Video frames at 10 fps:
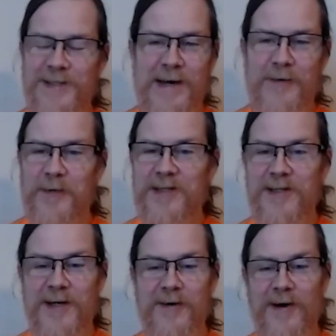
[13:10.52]
that would be
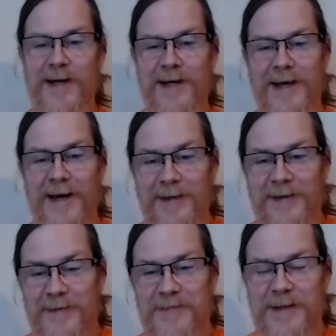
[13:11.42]
so great. Yeah,
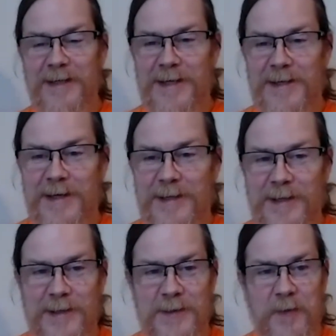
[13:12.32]
definitely
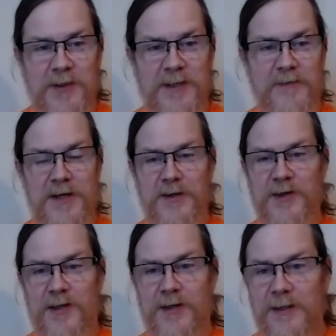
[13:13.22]
the positive
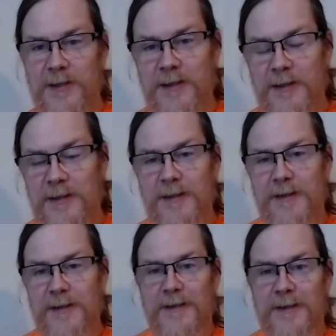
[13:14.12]
news on
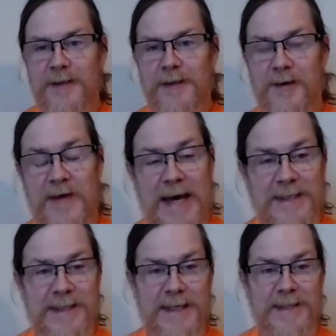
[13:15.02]

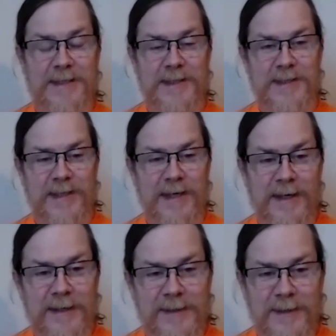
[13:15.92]
vaccines is,
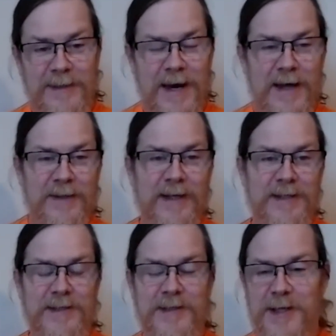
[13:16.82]

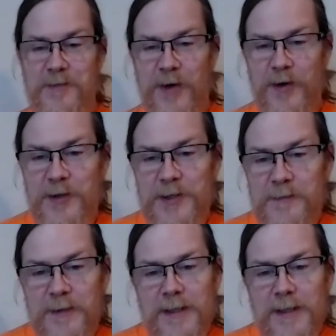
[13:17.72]
that's pretty awesome.